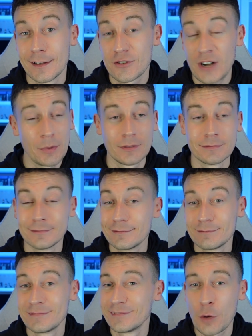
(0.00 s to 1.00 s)
Treble,
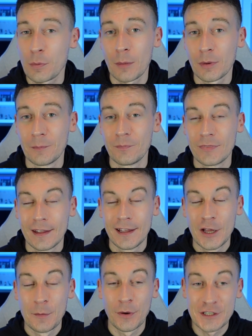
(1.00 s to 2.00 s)
no problem.
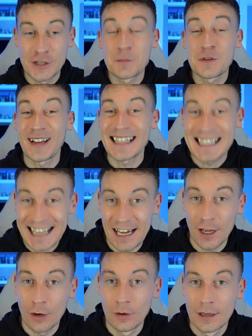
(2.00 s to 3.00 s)
But in terms of
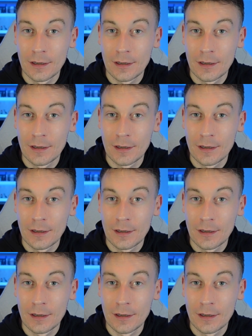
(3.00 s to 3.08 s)
Cancelo,